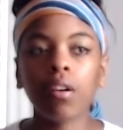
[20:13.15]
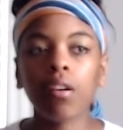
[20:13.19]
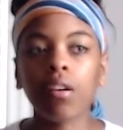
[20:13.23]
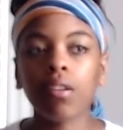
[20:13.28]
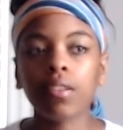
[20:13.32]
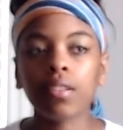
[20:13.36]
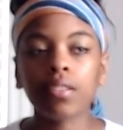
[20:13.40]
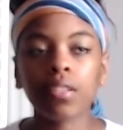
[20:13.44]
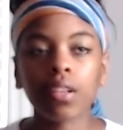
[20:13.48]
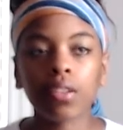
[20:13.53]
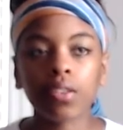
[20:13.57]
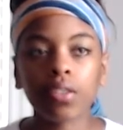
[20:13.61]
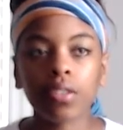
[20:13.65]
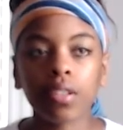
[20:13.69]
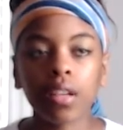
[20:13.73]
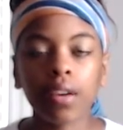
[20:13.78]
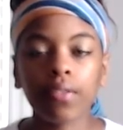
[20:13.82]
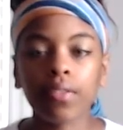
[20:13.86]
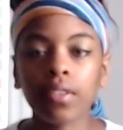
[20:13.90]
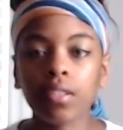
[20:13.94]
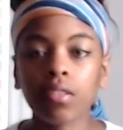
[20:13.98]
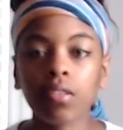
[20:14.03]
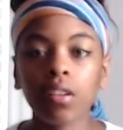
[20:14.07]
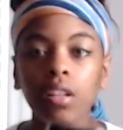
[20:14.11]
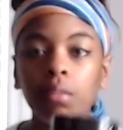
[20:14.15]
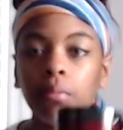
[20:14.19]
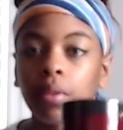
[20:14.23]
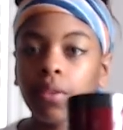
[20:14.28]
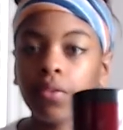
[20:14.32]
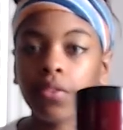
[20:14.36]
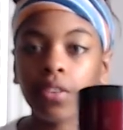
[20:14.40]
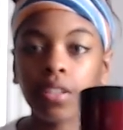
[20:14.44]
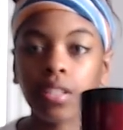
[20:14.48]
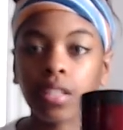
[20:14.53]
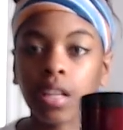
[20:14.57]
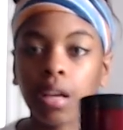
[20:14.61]
all this other stuff. It's only my
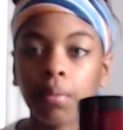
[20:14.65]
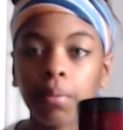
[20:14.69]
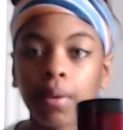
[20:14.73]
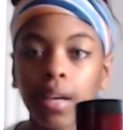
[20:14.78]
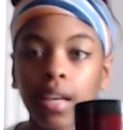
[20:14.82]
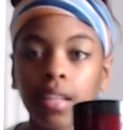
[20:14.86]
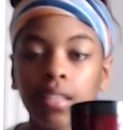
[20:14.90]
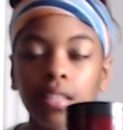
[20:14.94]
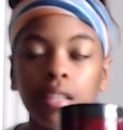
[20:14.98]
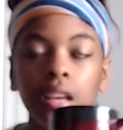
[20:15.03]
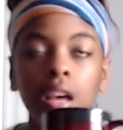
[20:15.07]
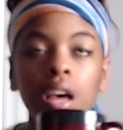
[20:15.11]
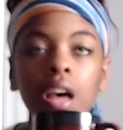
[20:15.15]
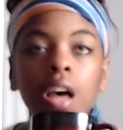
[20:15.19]
first cup, guys.